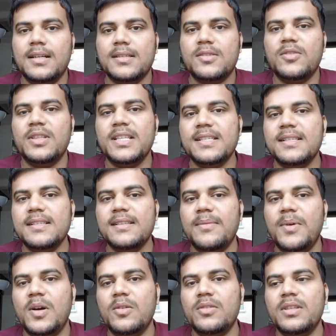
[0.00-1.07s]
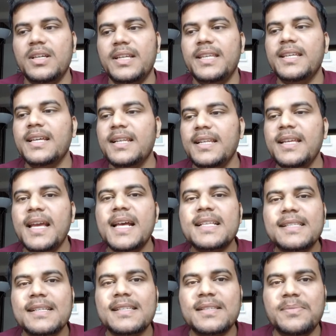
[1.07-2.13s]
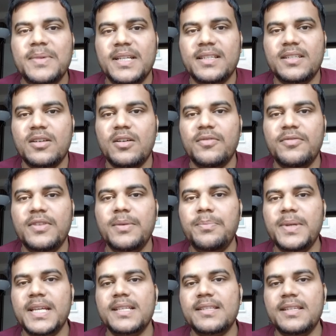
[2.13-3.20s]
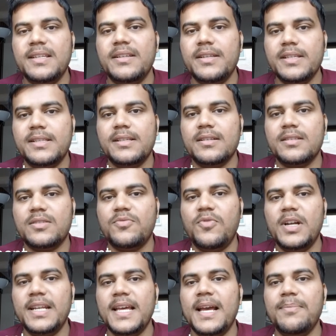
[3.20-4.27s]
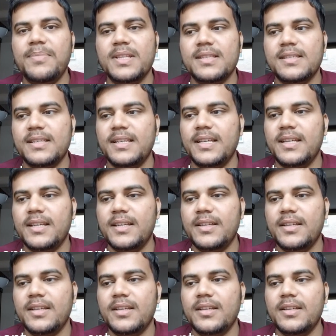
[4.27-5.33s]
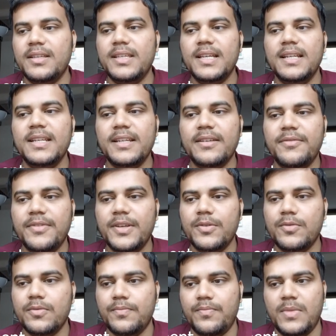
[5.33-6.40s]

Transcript: So this is about the yearly assessment of the PhD research, what happens in a yearly review.